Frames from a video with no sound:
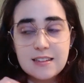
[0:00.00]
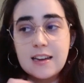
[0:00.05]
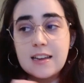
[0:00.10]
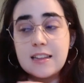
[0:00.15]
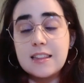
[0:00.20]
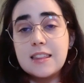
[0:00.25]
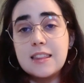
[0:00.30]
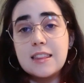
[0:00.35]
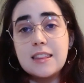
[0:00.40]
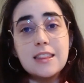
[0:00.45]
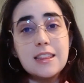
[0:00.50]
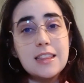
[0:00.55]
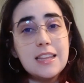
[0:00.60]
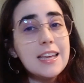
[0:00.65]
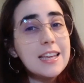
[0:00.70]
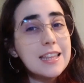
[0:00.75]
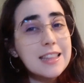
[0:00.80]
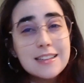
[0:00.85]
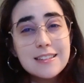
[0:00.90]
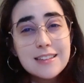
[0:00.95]
I
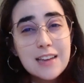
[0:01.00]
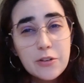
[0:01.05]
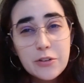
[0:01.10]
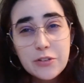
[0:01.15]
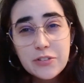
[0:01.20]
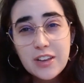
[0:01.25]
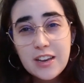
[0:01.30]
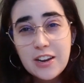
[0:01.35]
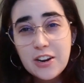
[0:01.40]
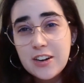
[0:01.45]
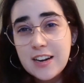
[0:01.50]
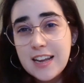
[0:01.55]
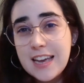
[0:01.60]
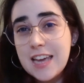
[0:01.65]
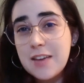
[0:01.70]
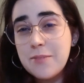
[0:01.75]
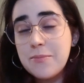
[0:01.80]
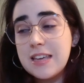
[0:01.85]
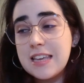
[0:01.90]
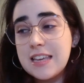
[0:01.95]
think that's how you say her
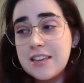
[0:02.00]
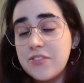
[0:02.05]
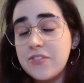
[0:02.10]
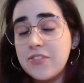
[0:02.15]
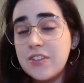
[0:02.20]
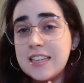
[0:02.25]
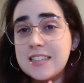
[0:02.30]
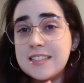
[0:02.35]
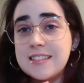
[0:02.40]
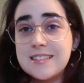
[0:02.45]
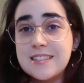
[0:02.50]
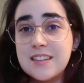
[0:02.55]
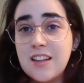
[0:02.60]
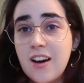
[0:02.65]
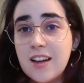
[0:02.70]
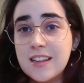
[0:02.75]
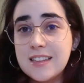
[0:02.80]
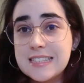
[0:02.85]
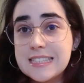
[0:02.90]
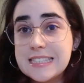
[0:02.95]
name. If it's
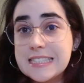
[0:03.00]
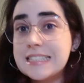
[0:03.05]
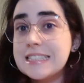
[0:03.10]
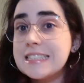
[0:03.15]
not,